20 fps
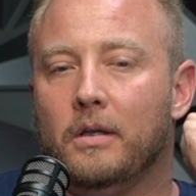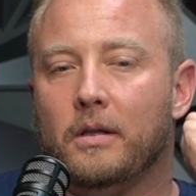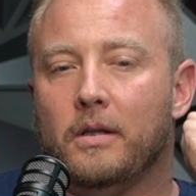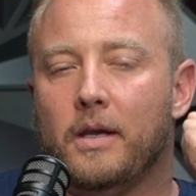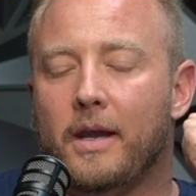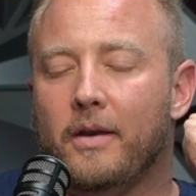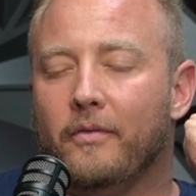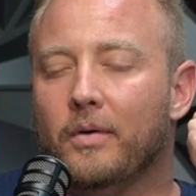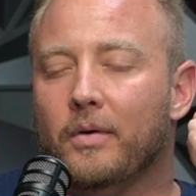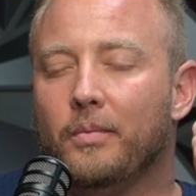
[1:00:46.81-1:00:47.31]

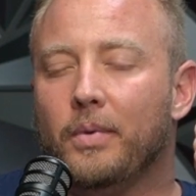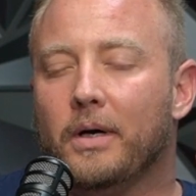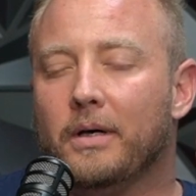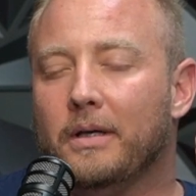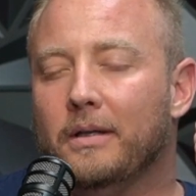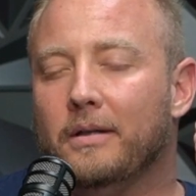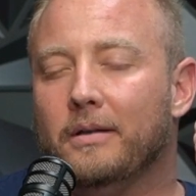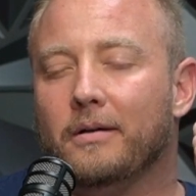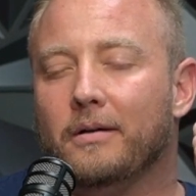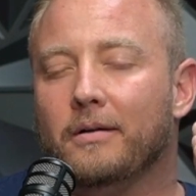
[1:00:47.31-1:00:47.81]

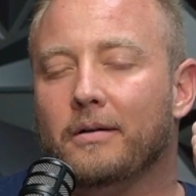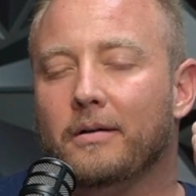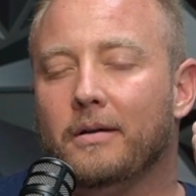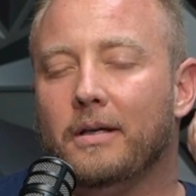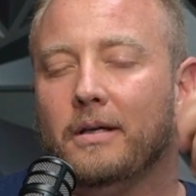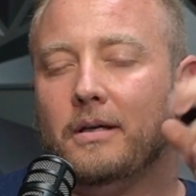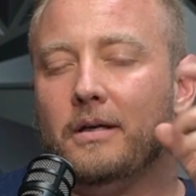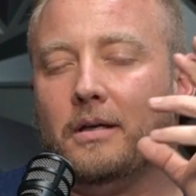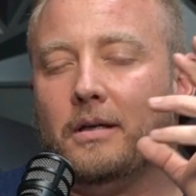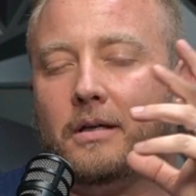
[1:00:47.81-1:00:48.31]
Everybody in
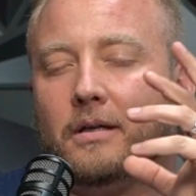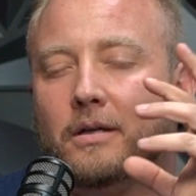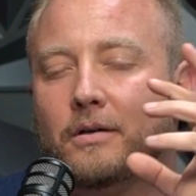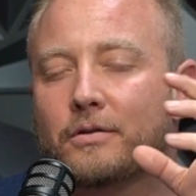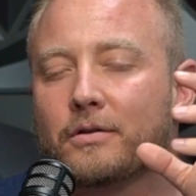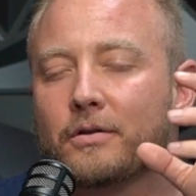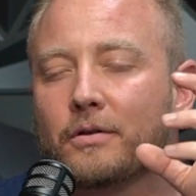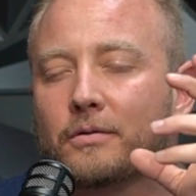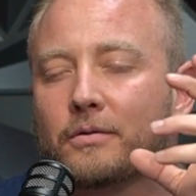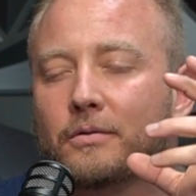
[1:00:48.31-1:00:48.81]
their
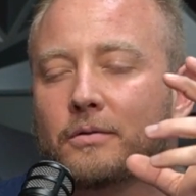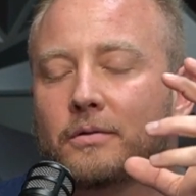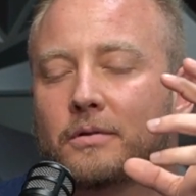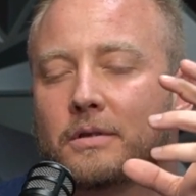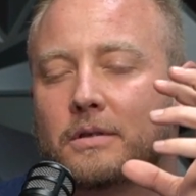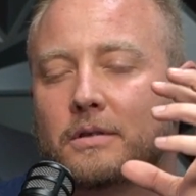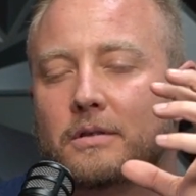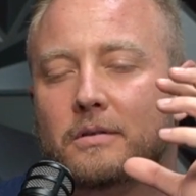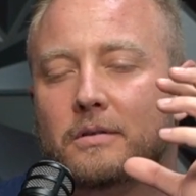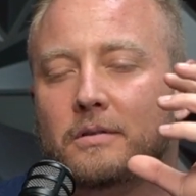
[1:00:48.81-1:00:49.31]

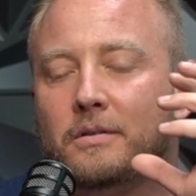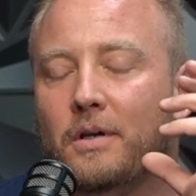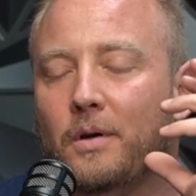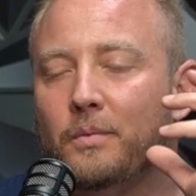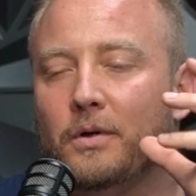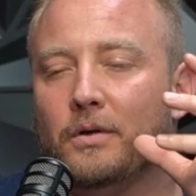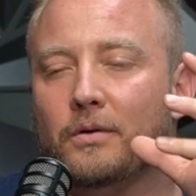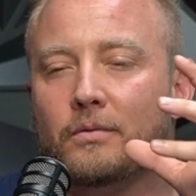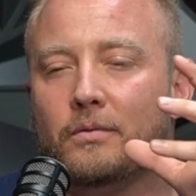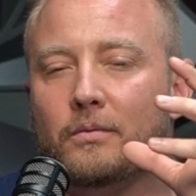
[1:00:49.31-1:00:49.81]
circles,
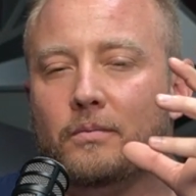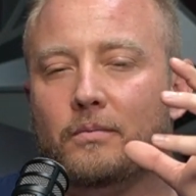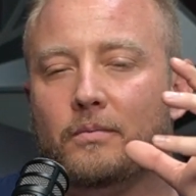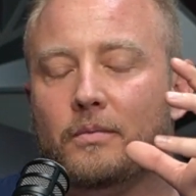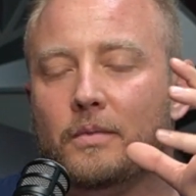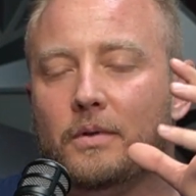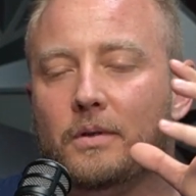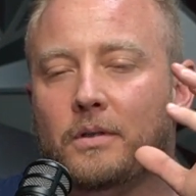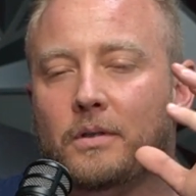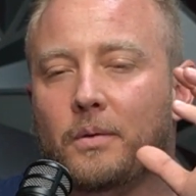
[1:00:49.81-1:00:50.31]

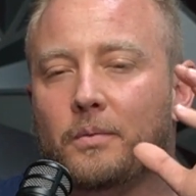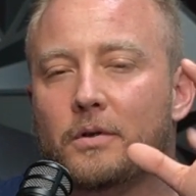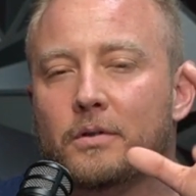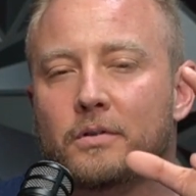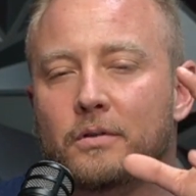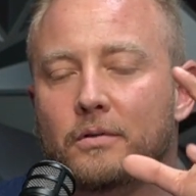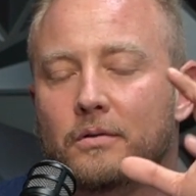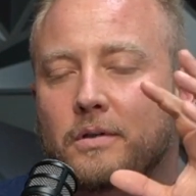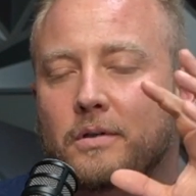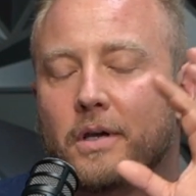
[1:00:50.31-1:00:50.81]

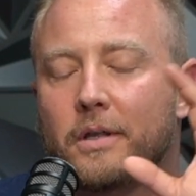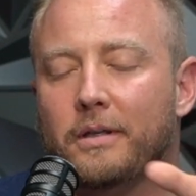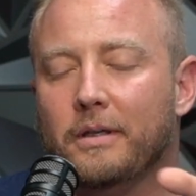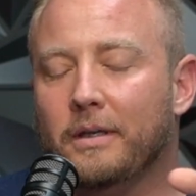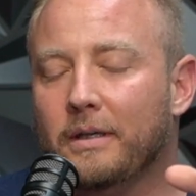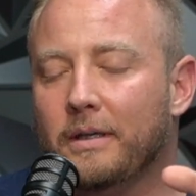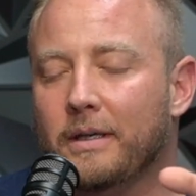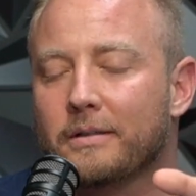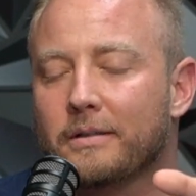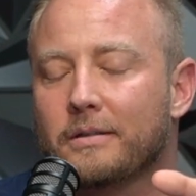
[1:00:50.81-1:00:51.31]
W2, nothing
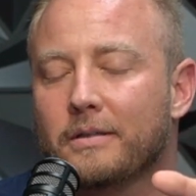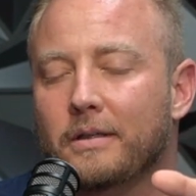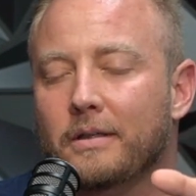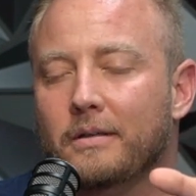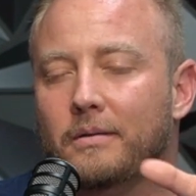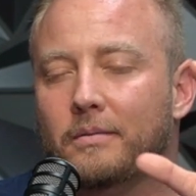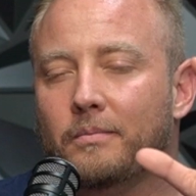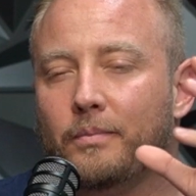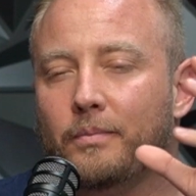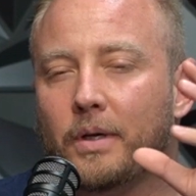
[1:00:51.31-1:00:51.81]
against
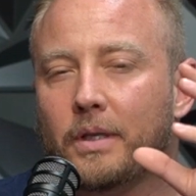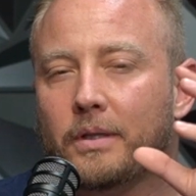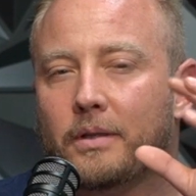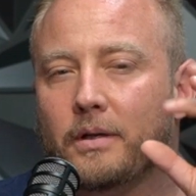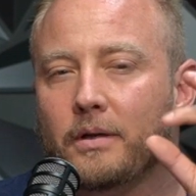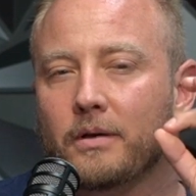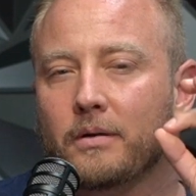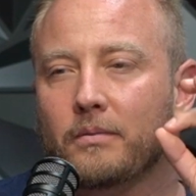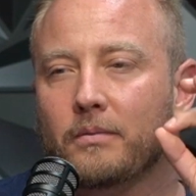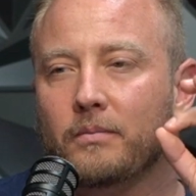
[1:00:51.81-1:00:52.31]
it, but
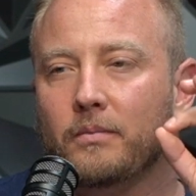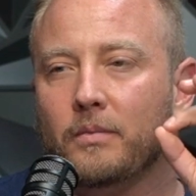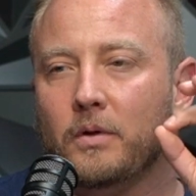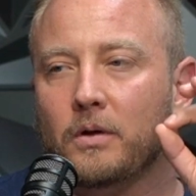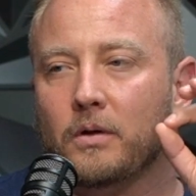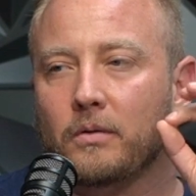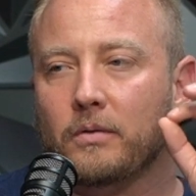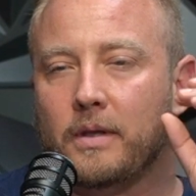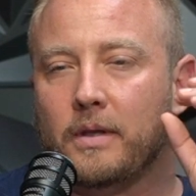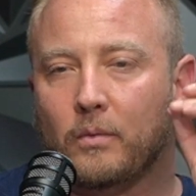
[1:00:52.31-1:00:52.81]

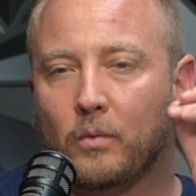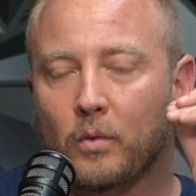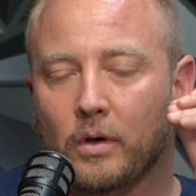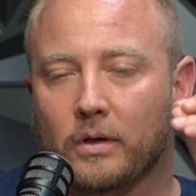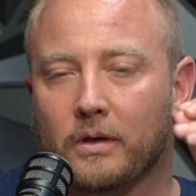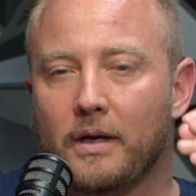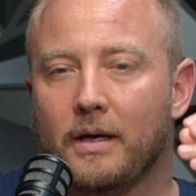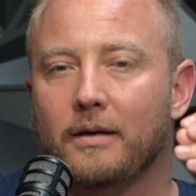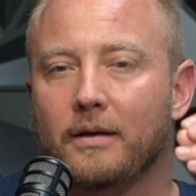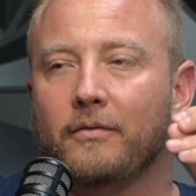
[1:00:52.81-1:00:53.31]
they
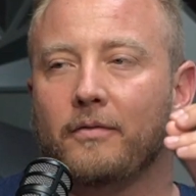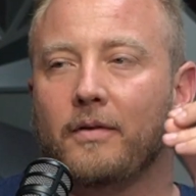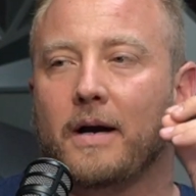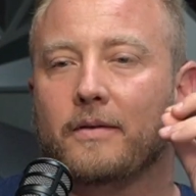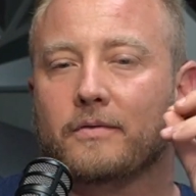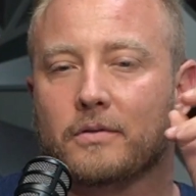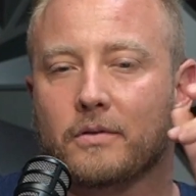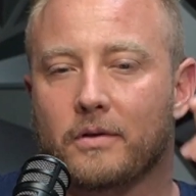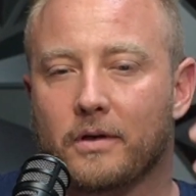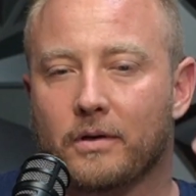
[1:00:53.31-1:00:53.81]
work 9 to
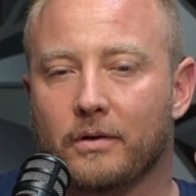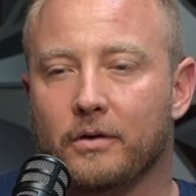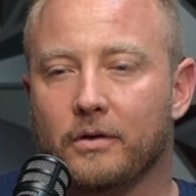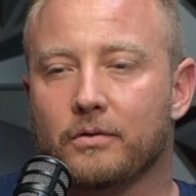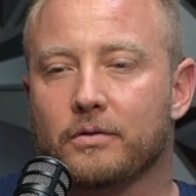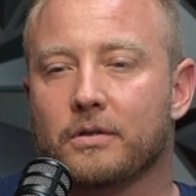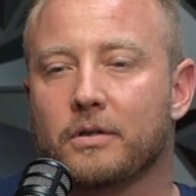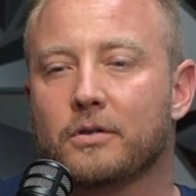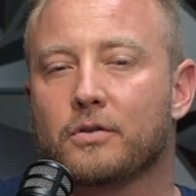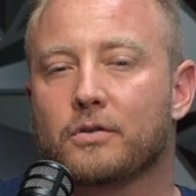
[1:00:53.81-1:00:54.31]
5, so they're
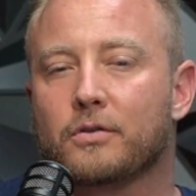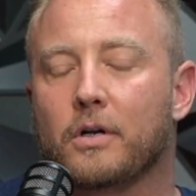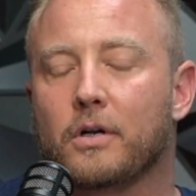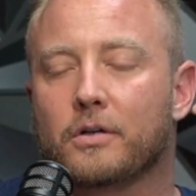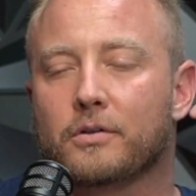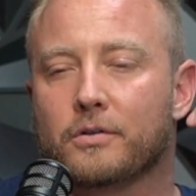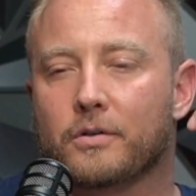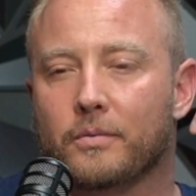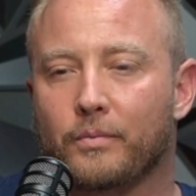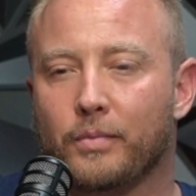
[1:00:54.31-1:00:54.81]
used to
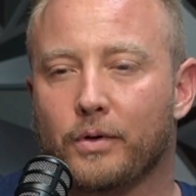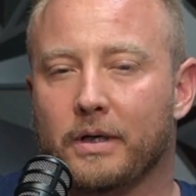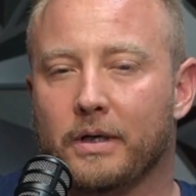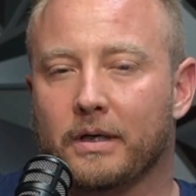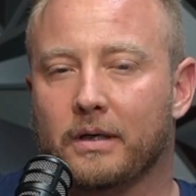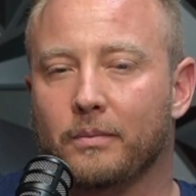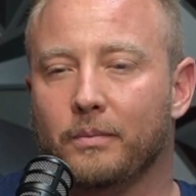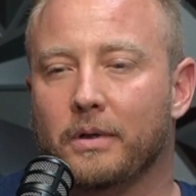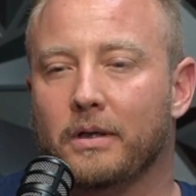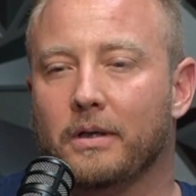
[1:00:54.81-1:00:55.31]
structure and
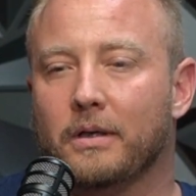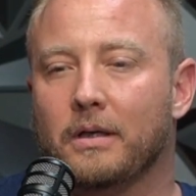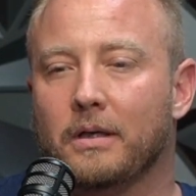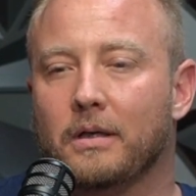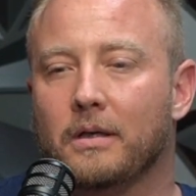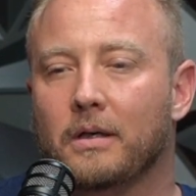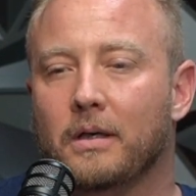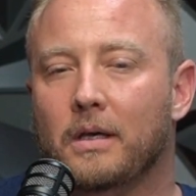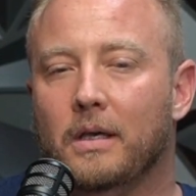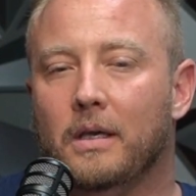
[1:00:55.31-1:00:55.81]
predictability.